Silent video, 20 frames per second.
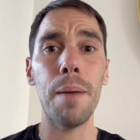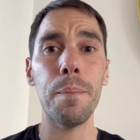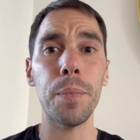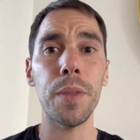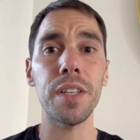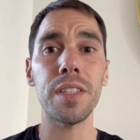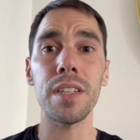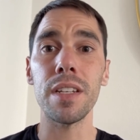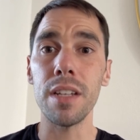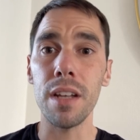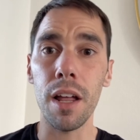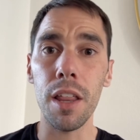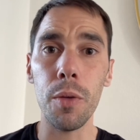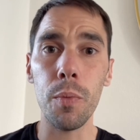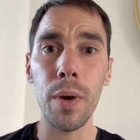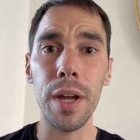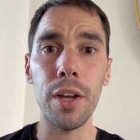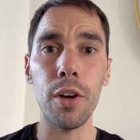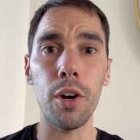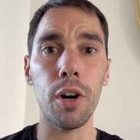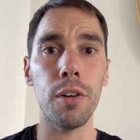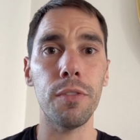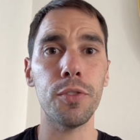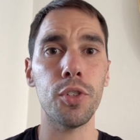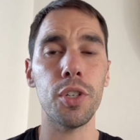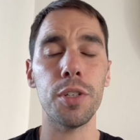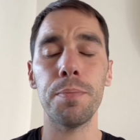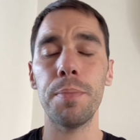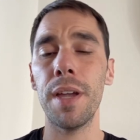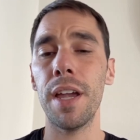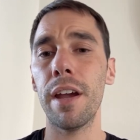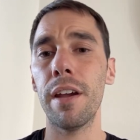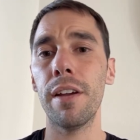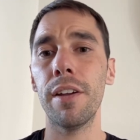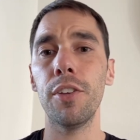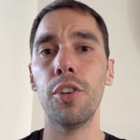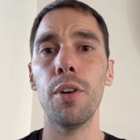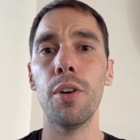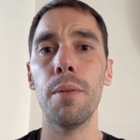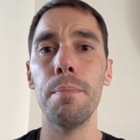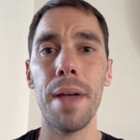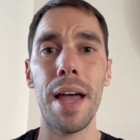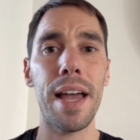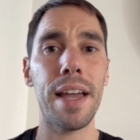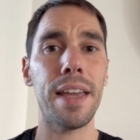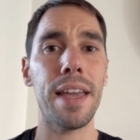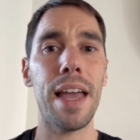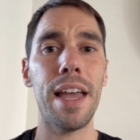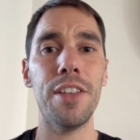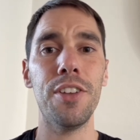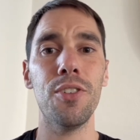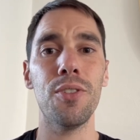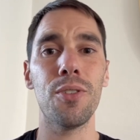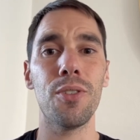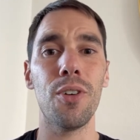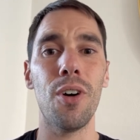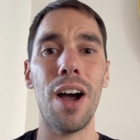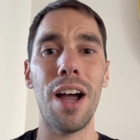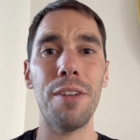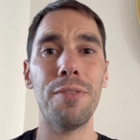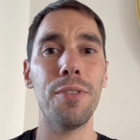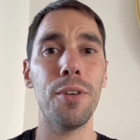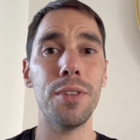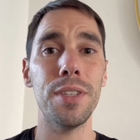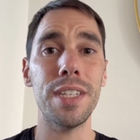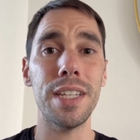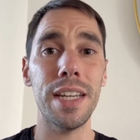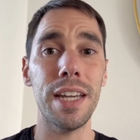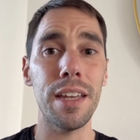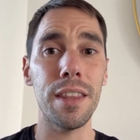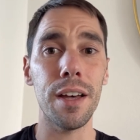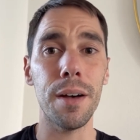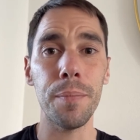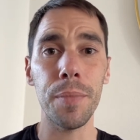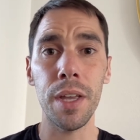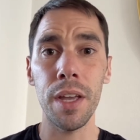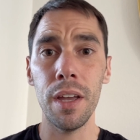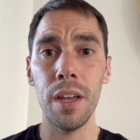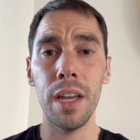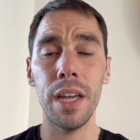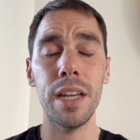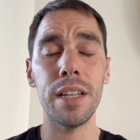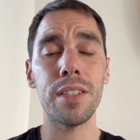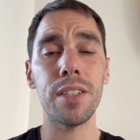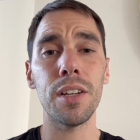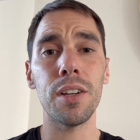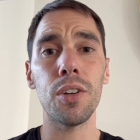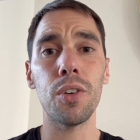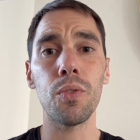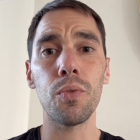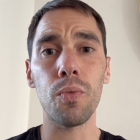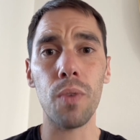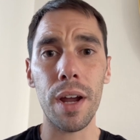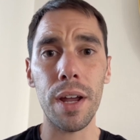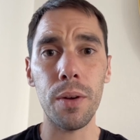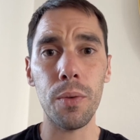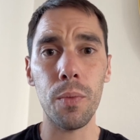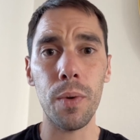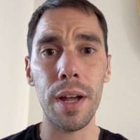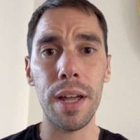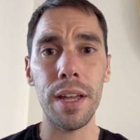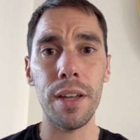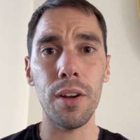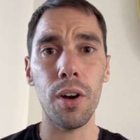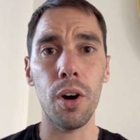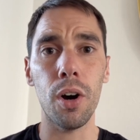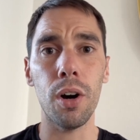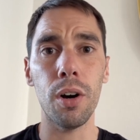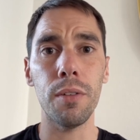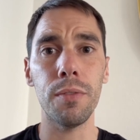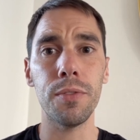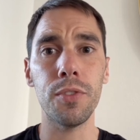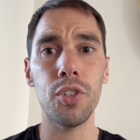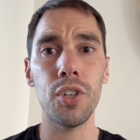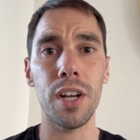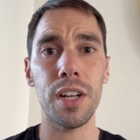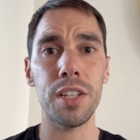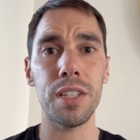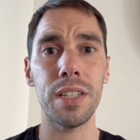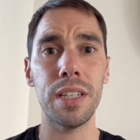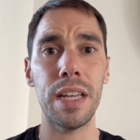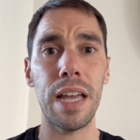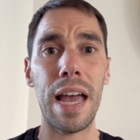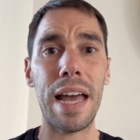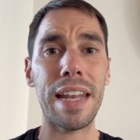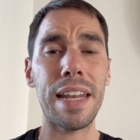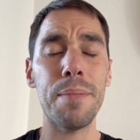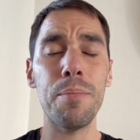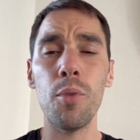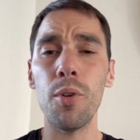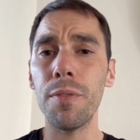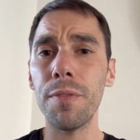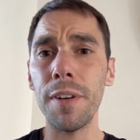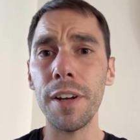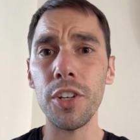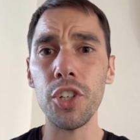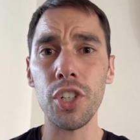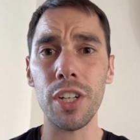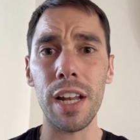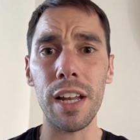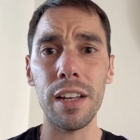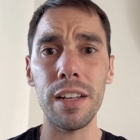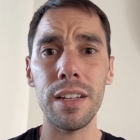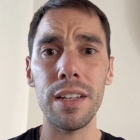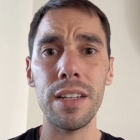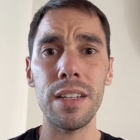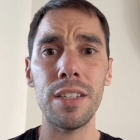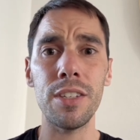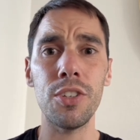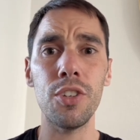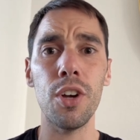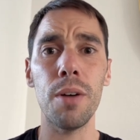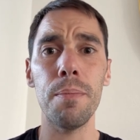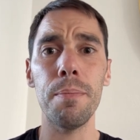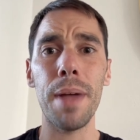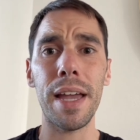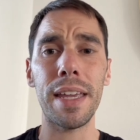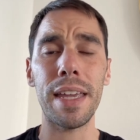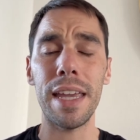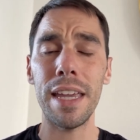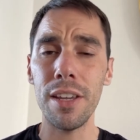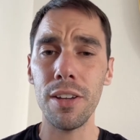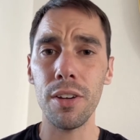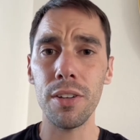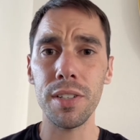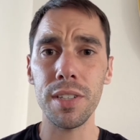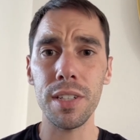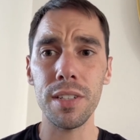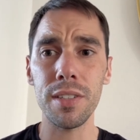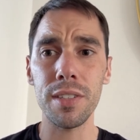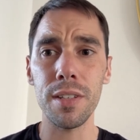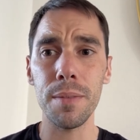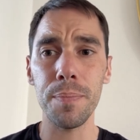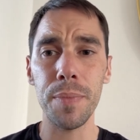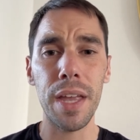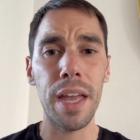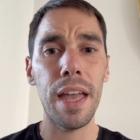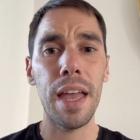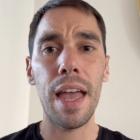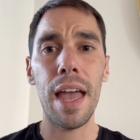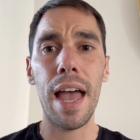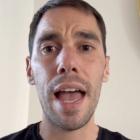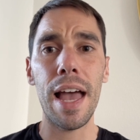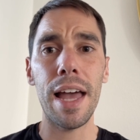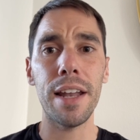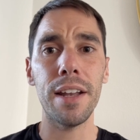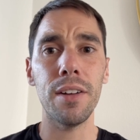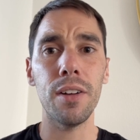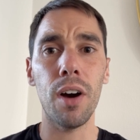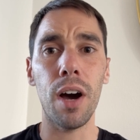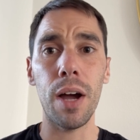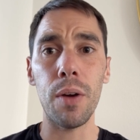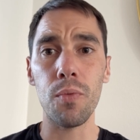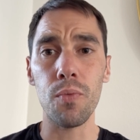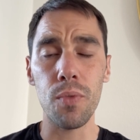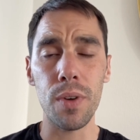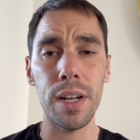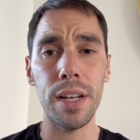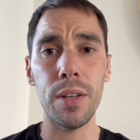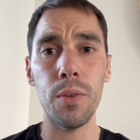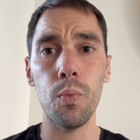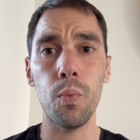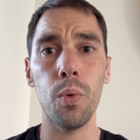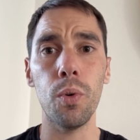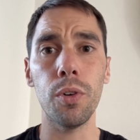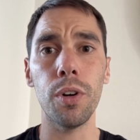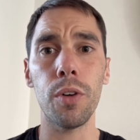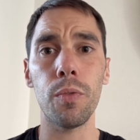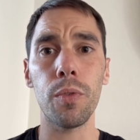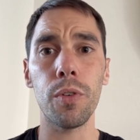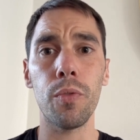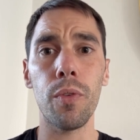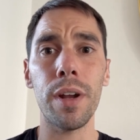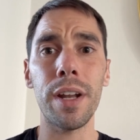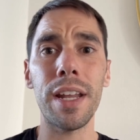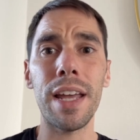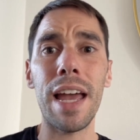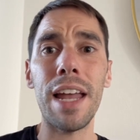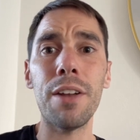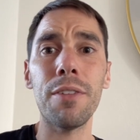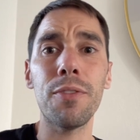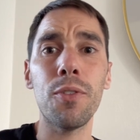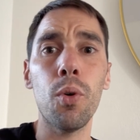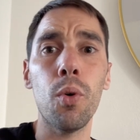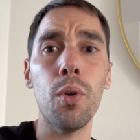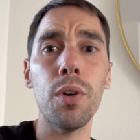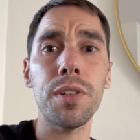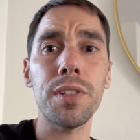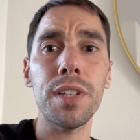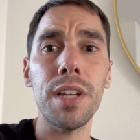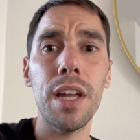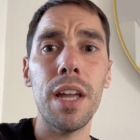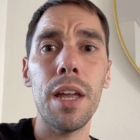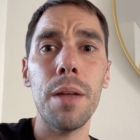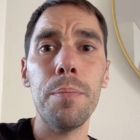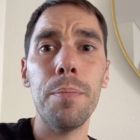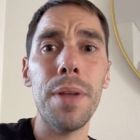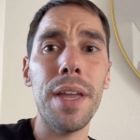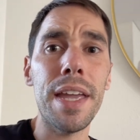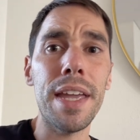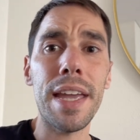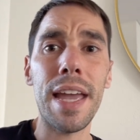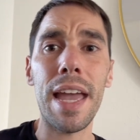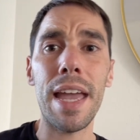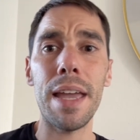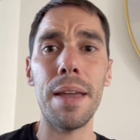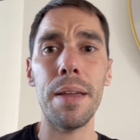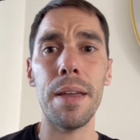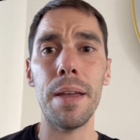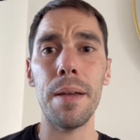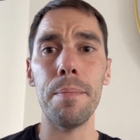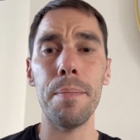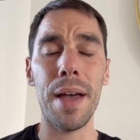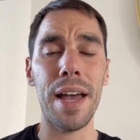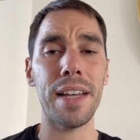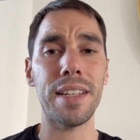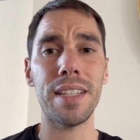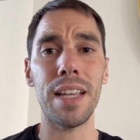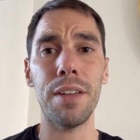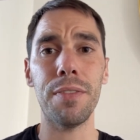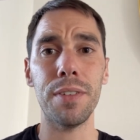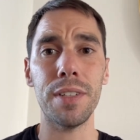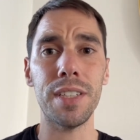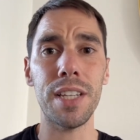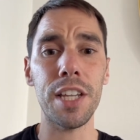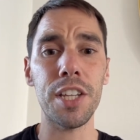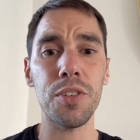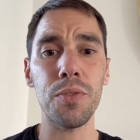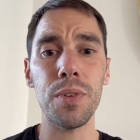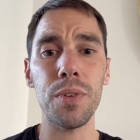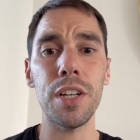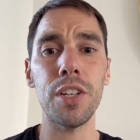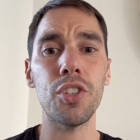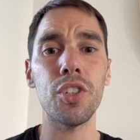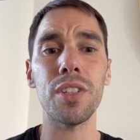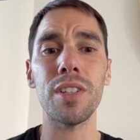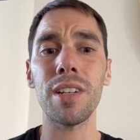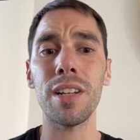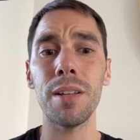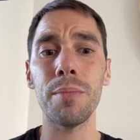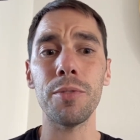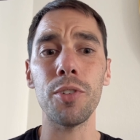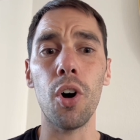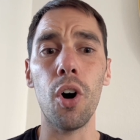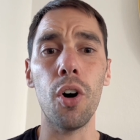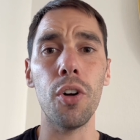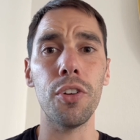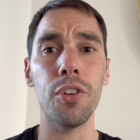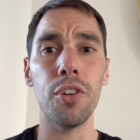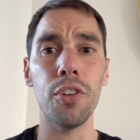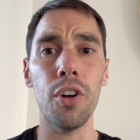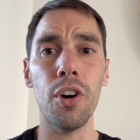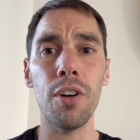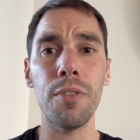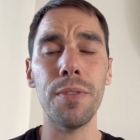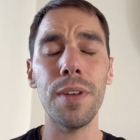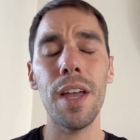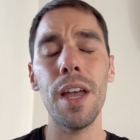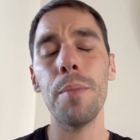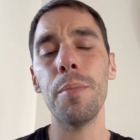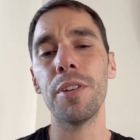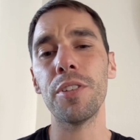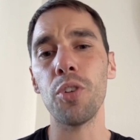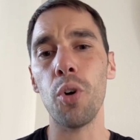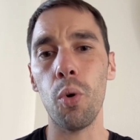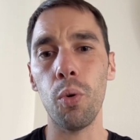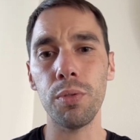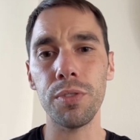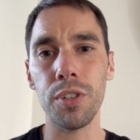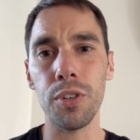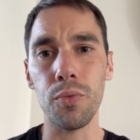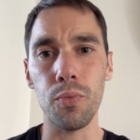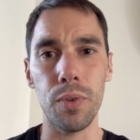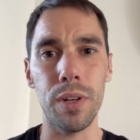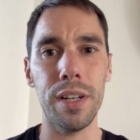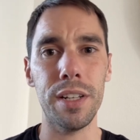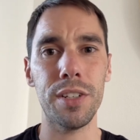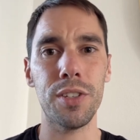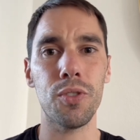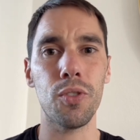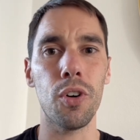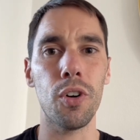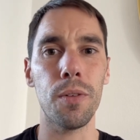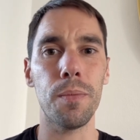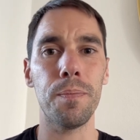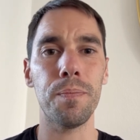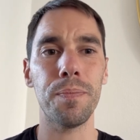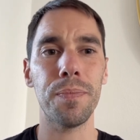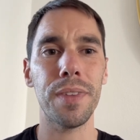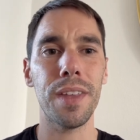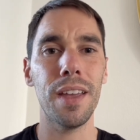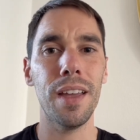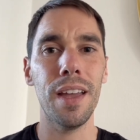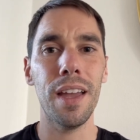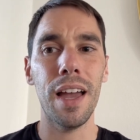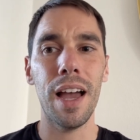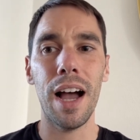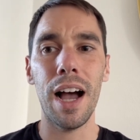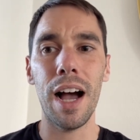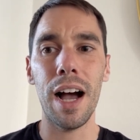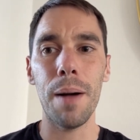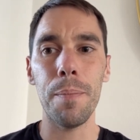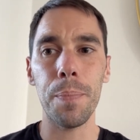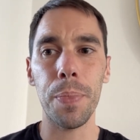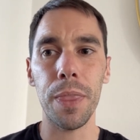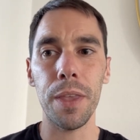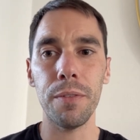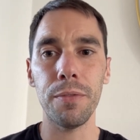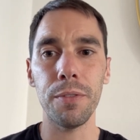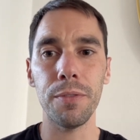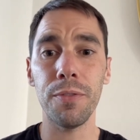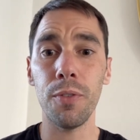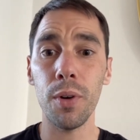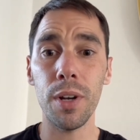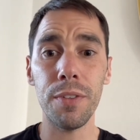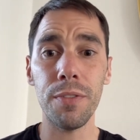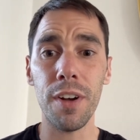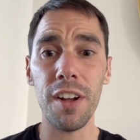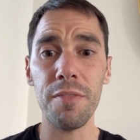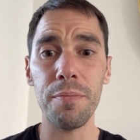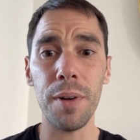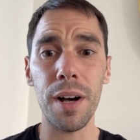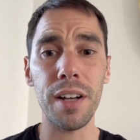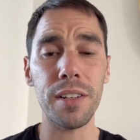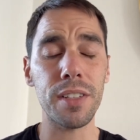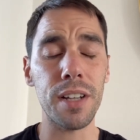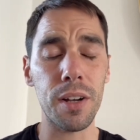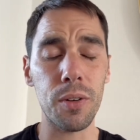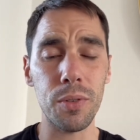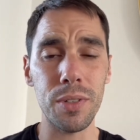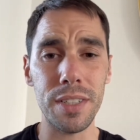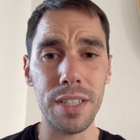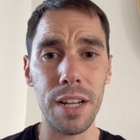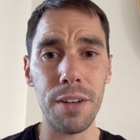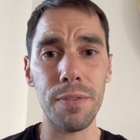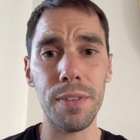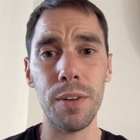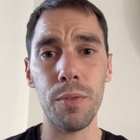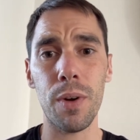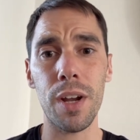It's another way of just pairing your Mac and your iPhone together. It's a great way of just adding more functionality to your Mac ecosystem, and I really will not regret it. And of course, being a MagSafe accessory, it just clips on and off, but it's also really strong. For $45, I could definitely